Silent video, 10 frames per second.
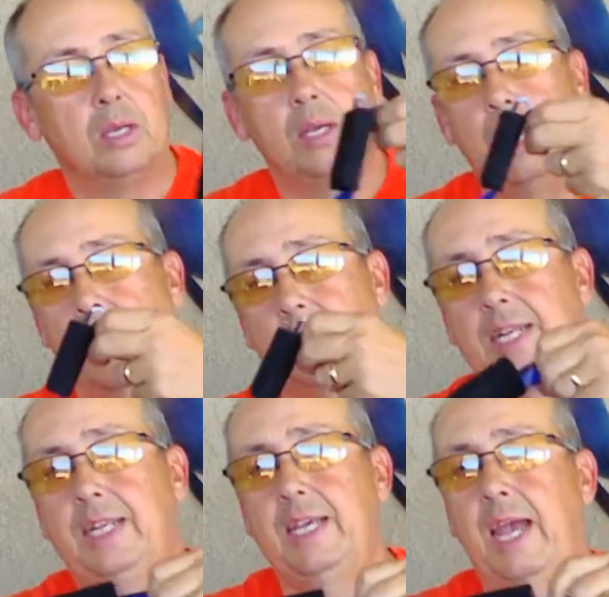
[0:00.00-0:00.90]
LED
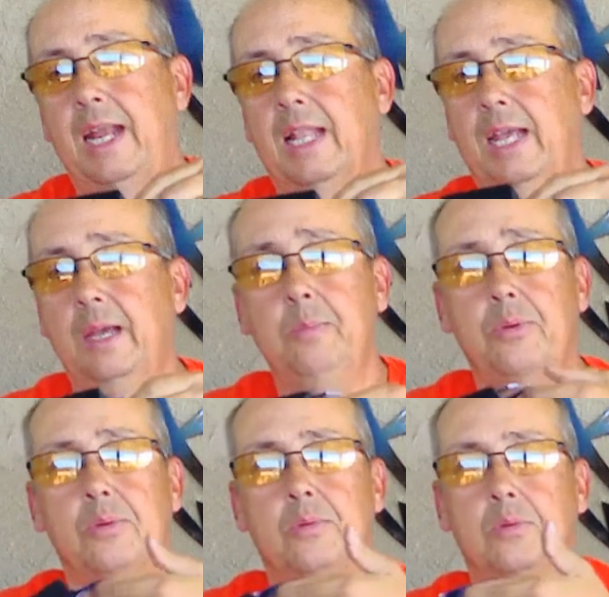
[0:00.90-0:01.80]
headlamp.
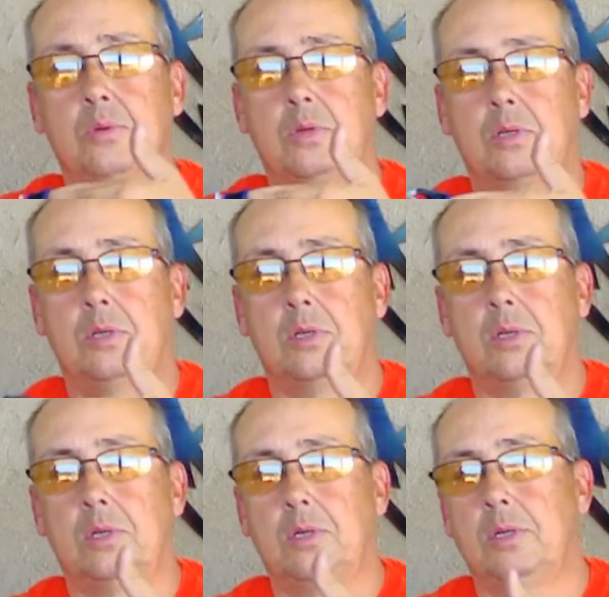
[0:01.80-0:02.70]

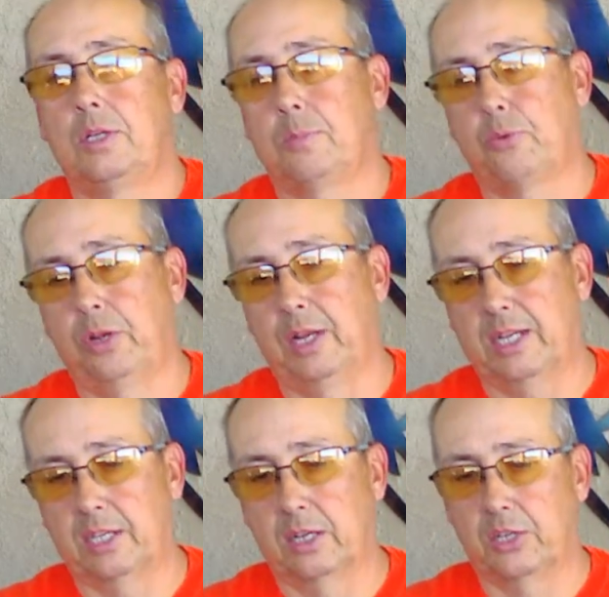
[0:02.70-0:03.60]
It's a pretty
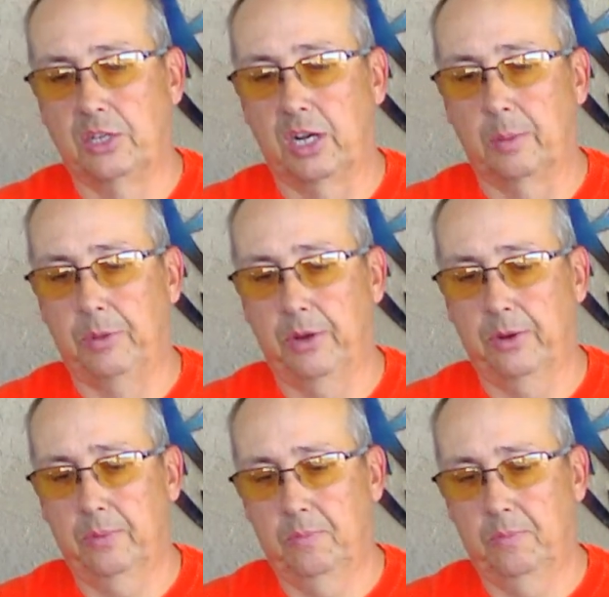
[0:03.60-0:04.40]
nice little setup here.